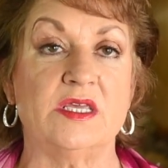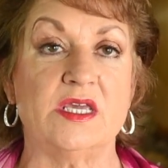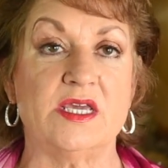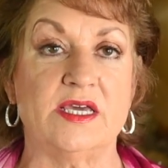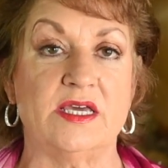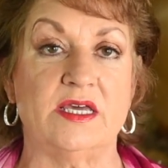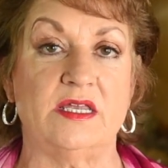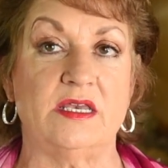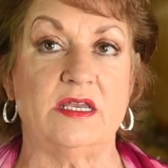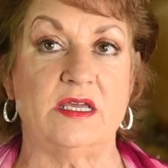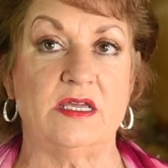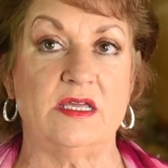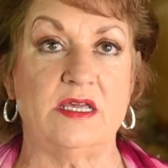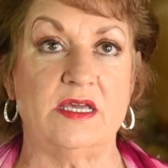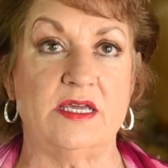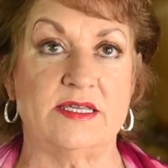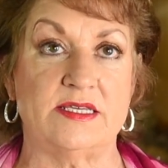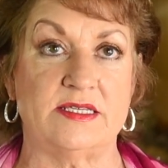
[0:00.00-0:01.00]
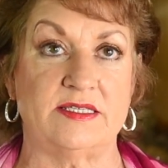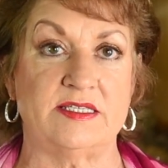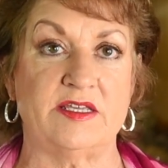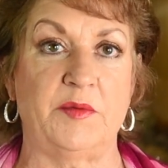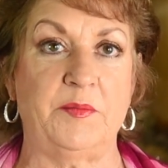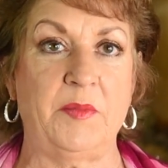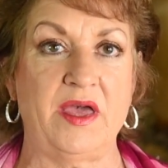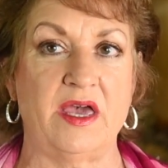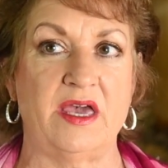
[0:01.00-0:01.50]
It is
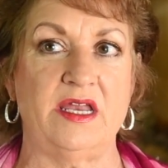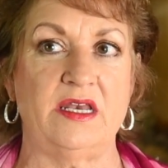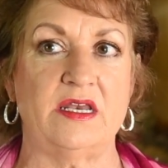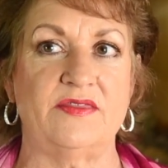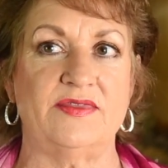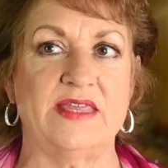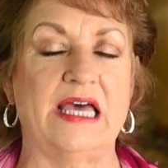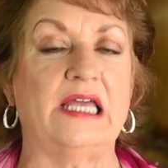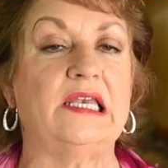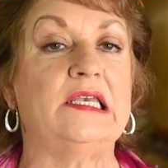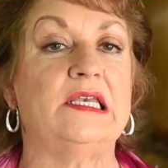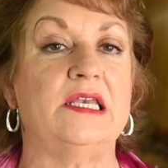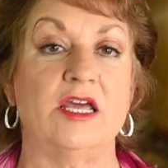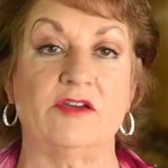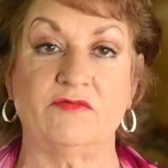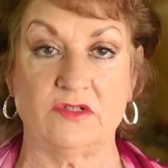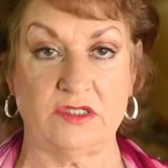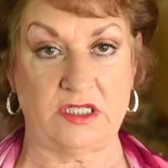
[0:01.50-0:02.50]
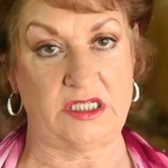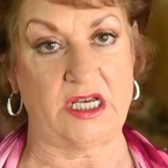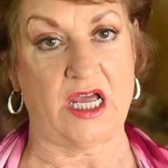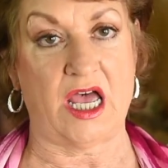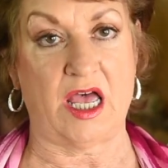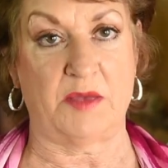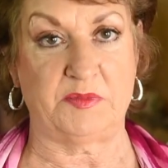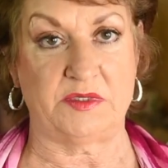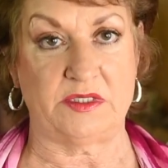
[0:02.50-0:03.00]
a pain that never
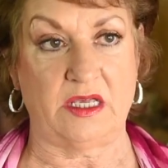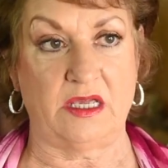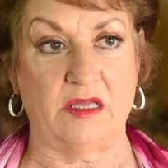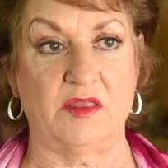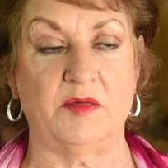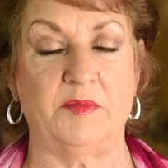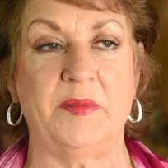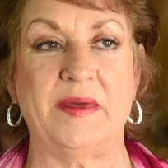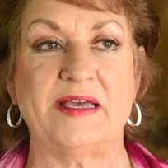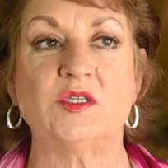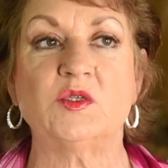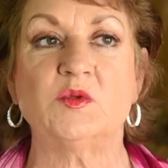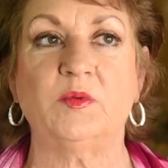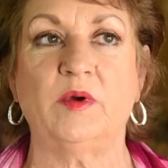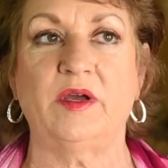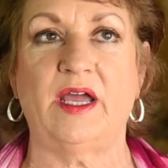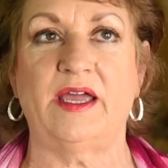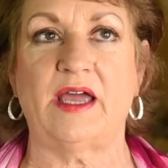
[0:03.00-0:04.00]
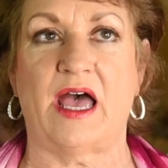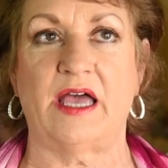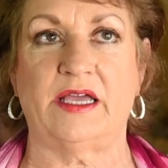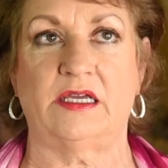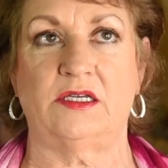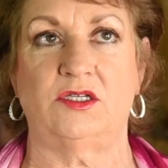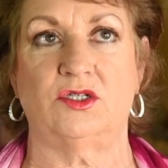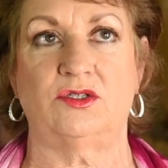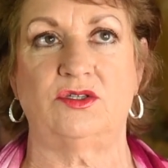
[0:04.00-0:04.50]
stops, and the best way I
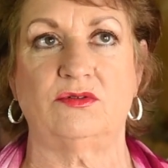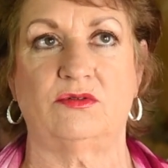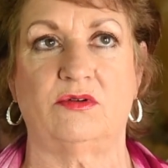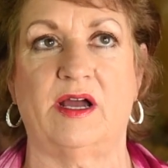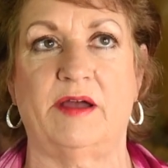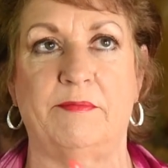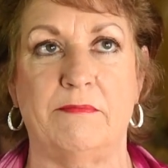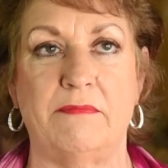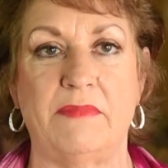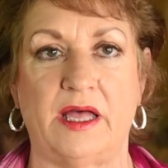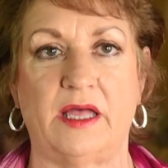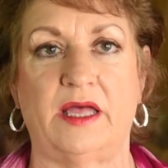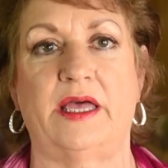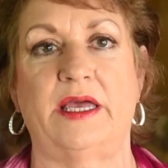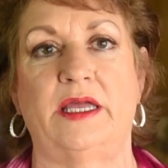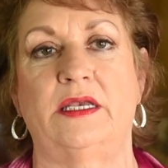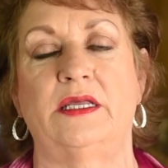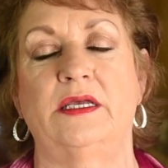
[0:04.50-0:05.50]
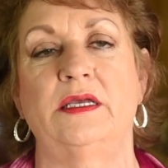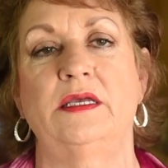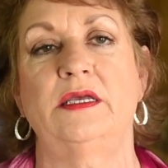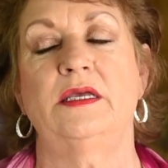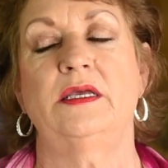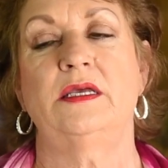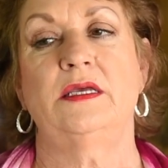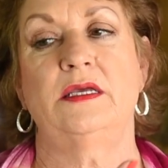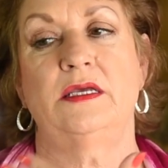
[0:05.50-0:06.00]
can describe mine
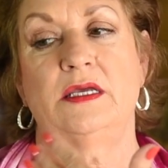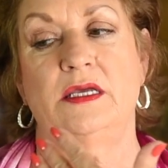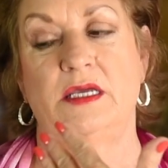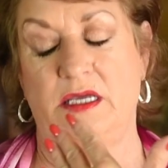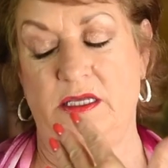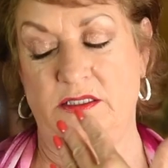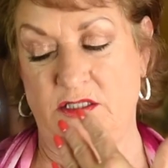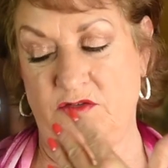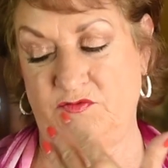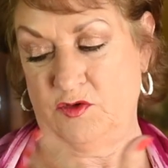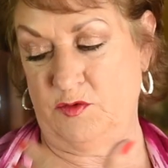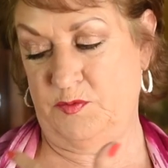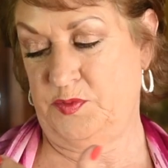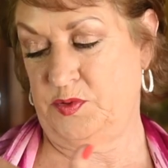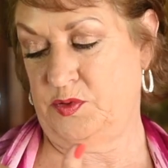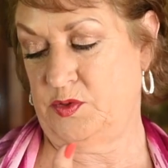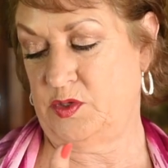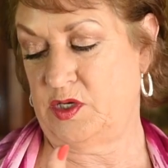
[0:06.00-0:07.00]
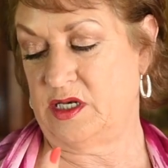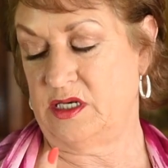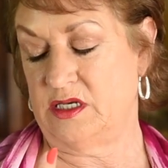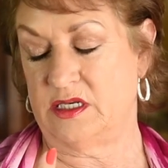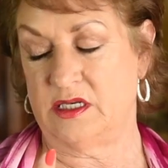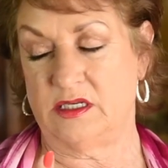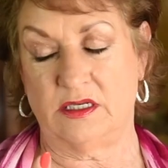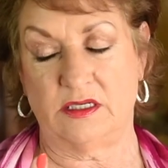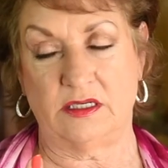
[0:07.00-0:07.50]
is if you put
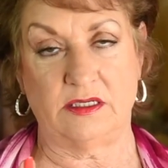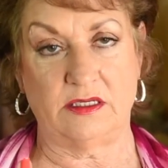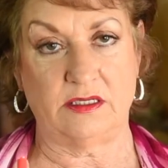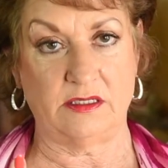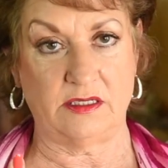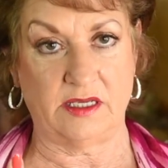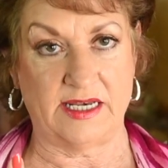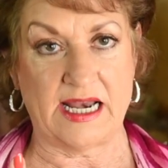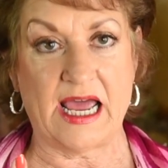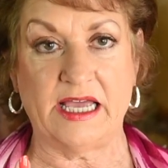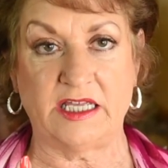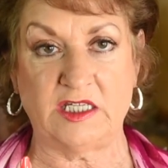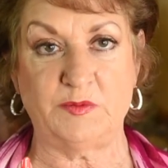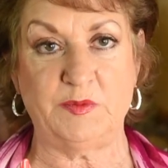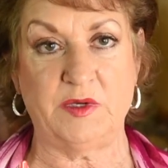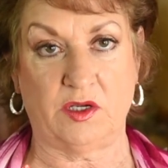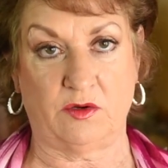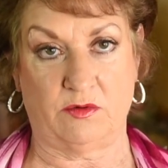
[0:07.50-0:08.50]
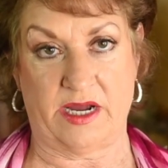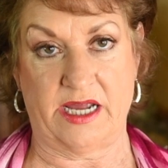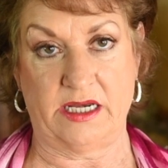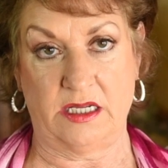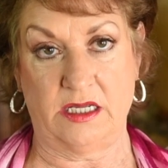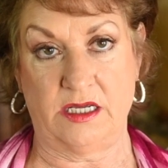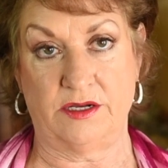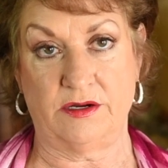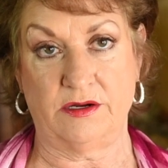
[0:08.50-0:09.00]
an ice pick right
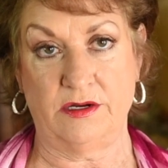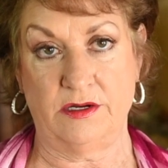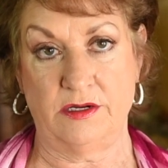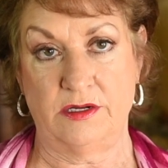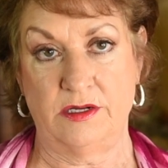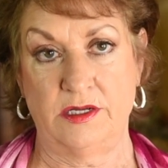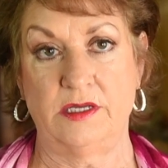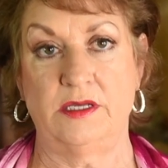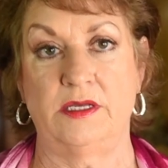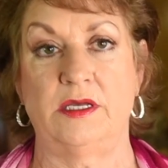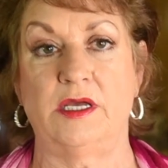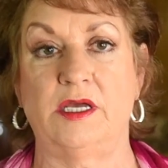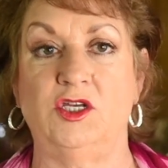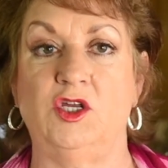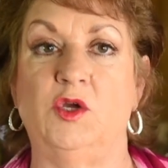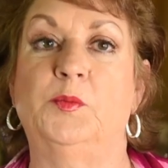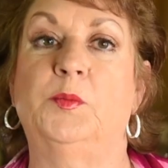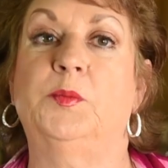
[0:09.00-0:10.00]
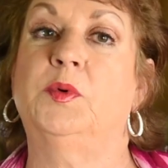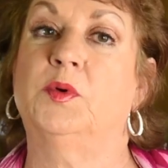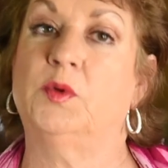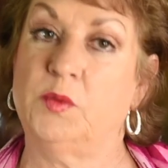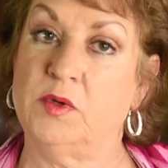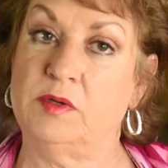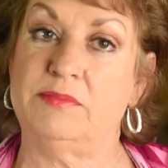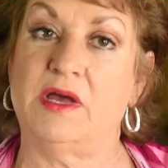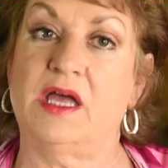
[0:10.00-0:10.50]
here, and you
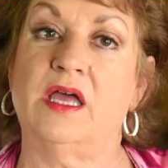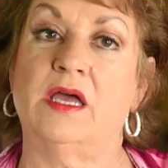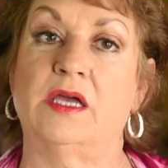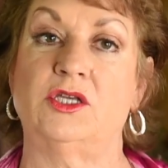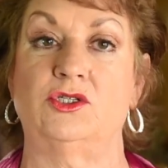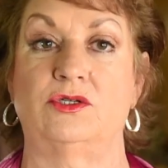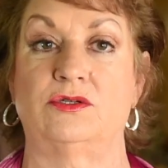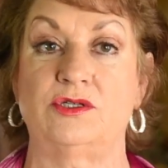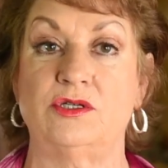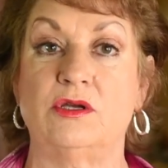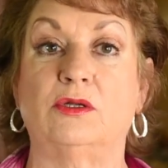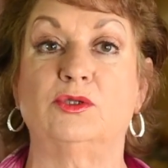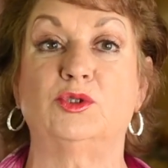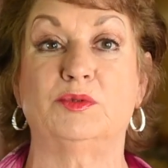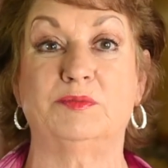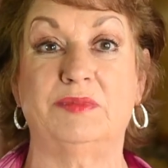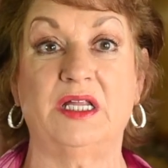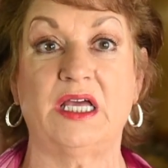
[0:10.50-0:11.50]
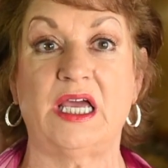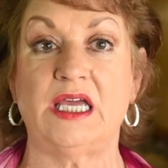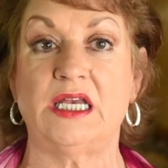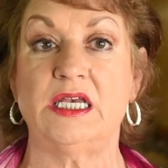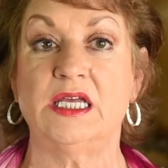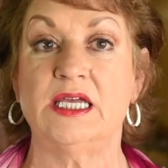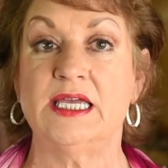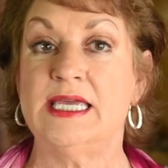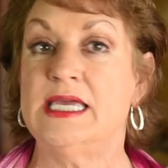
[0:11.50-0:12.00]
put one behind your shoulder
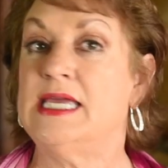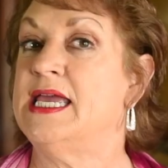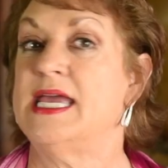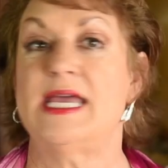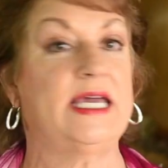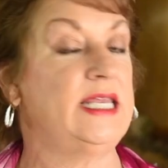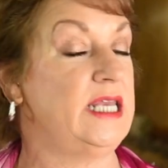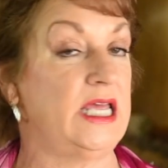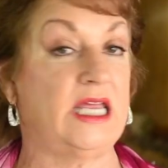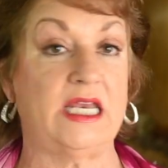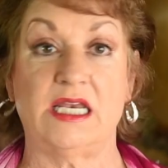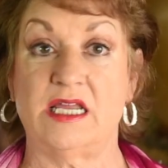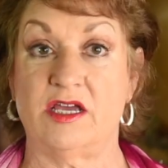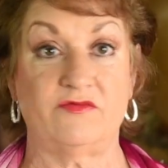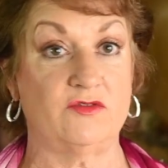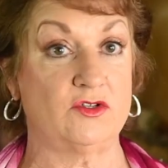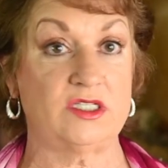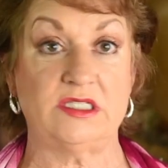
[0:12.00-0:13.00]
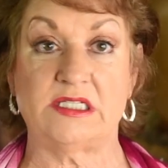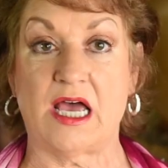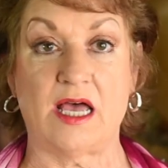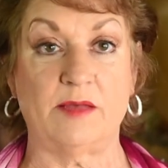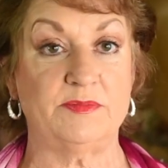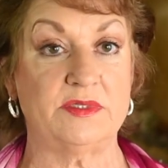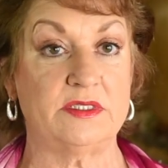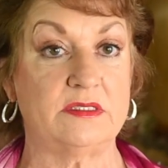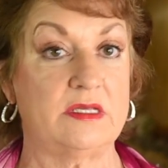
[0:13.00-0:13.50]
blade, and it never
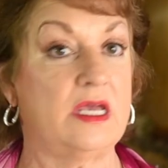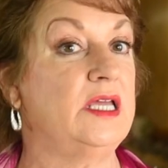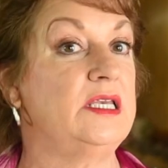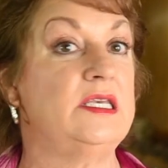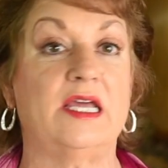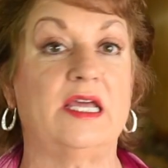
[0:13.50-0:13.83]
stops. It